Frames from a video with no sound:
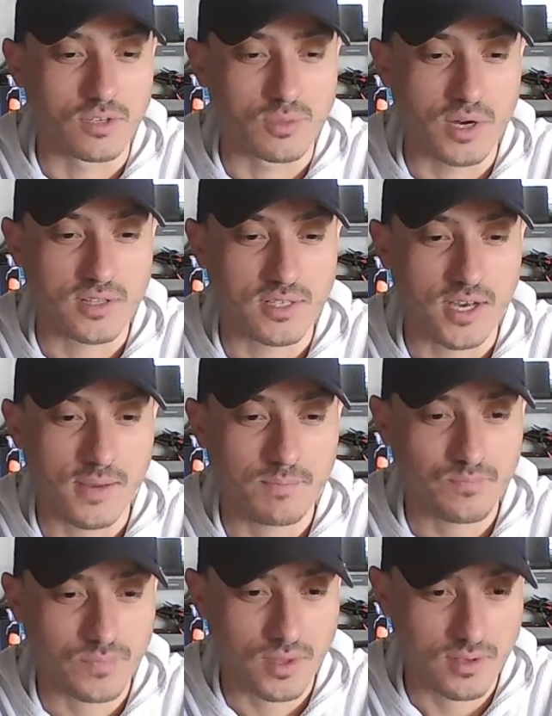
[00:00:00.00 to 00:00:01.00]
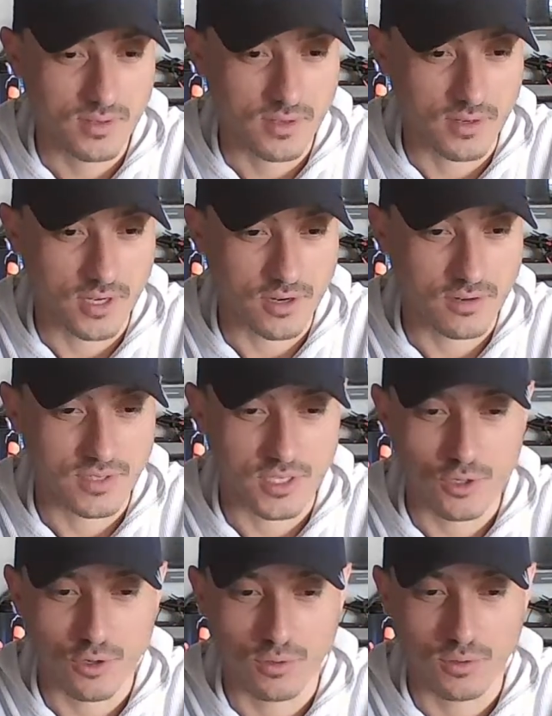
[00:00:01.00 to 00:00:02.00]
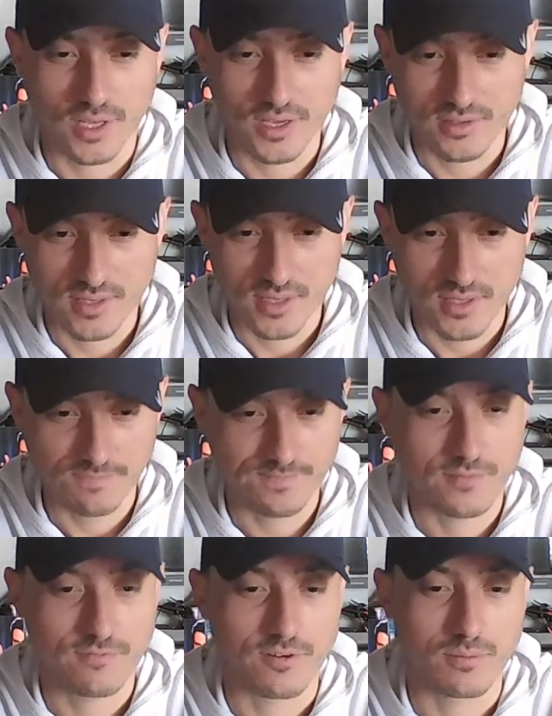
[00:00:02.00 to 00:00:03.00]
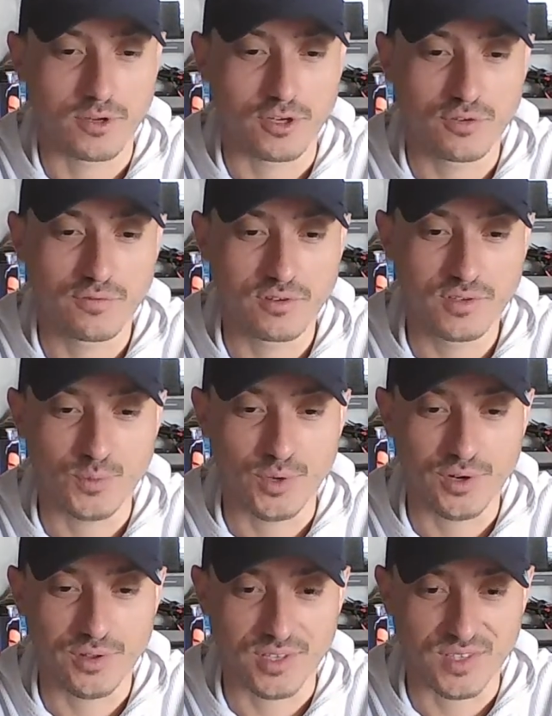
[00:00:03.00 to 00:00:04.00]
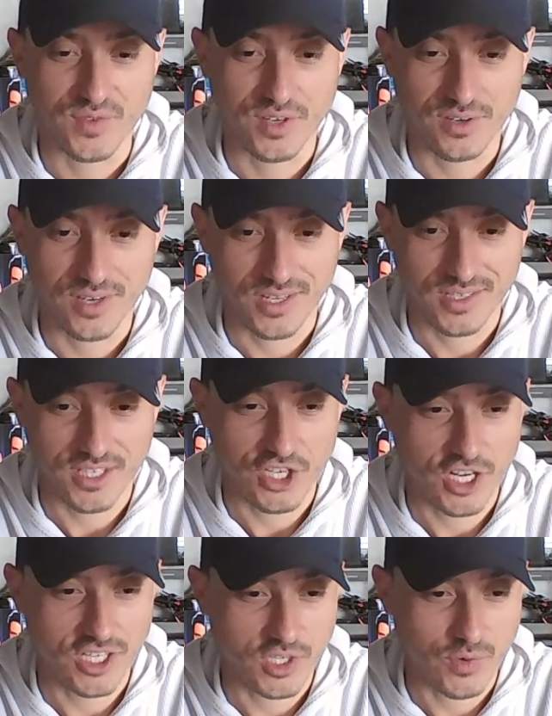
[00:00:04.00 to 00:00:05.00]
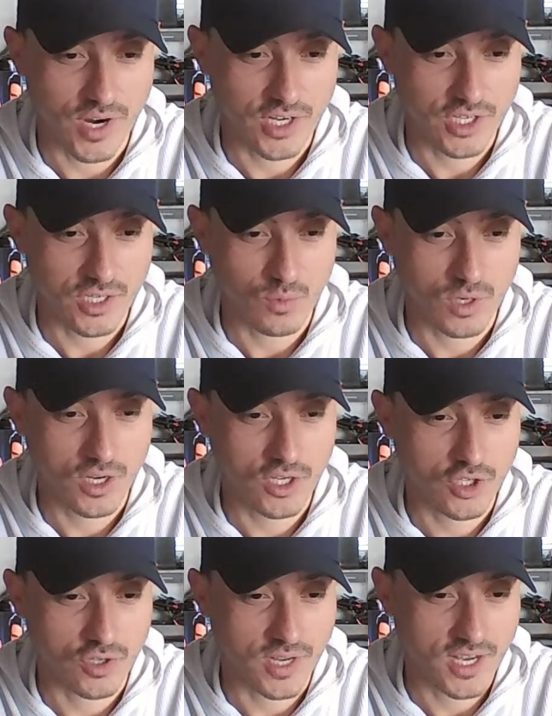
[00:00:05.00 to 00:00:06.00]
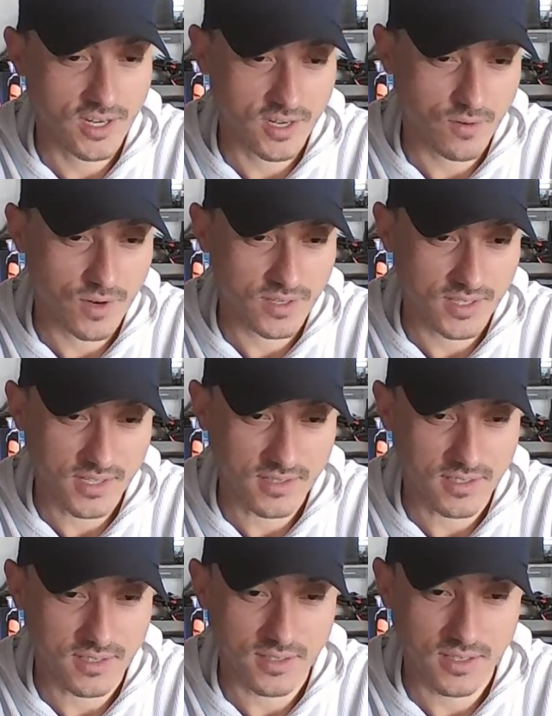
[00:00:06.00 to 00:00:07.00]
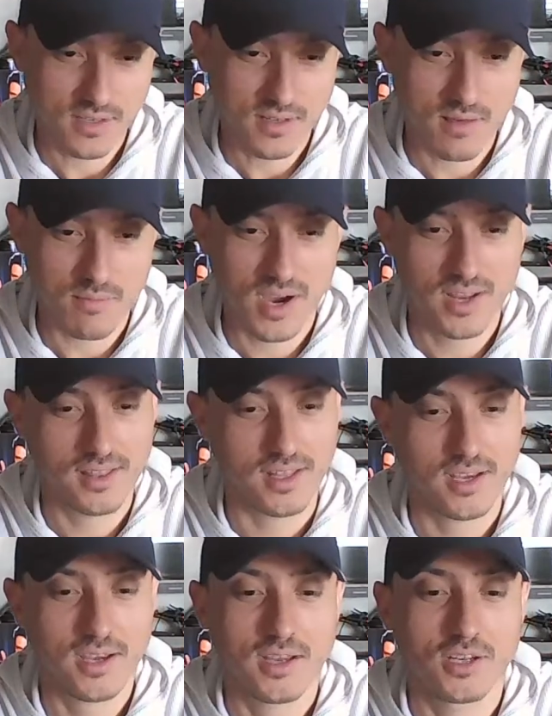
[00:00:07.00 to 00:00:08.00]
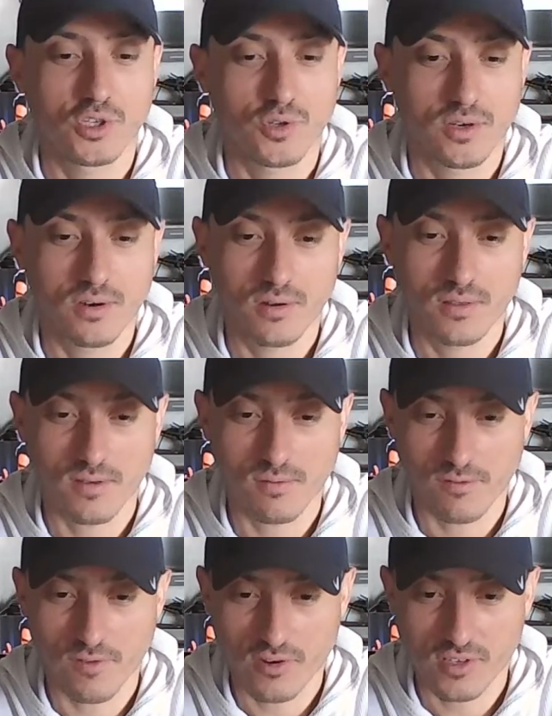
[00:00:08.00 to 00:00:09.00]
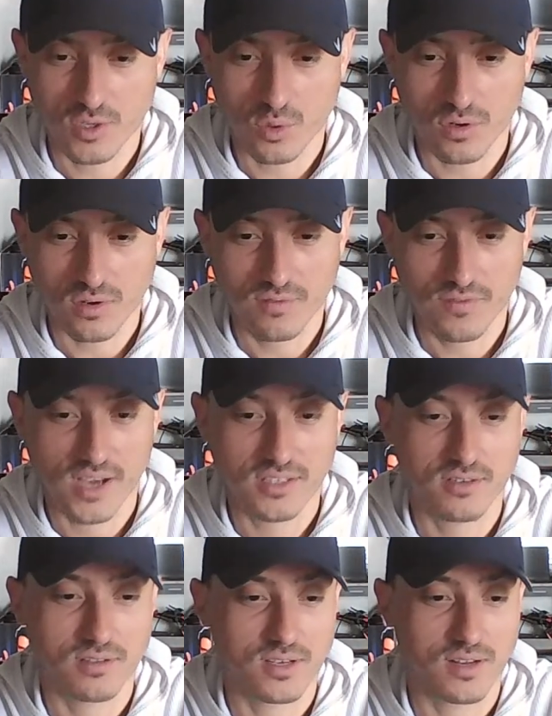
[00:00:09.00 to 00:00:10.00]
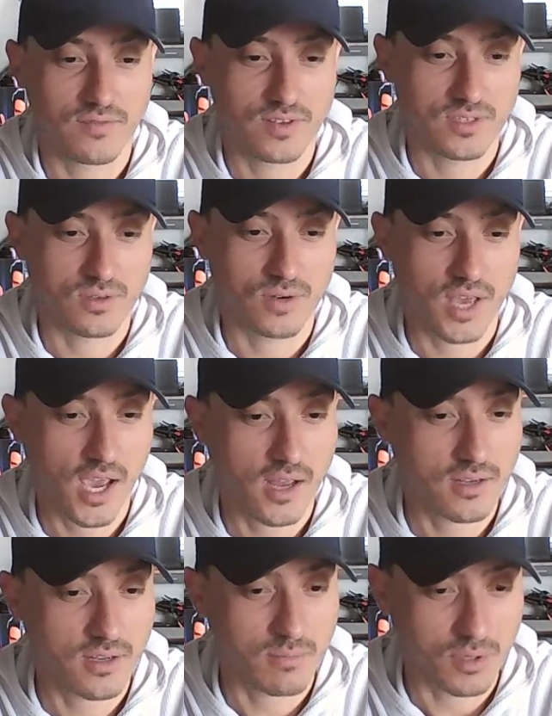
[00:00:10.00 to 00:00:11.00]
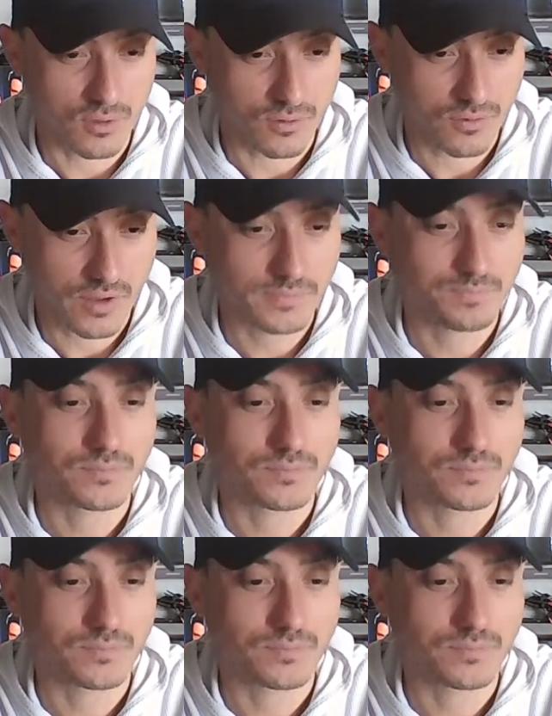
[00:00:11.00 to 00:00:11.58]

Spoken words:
Response time: near zero latency. For maneuvers where the sphere needs to change direction 180 degrees instantly, the mind link can trigger the reverse torque faster than a physical hand could move.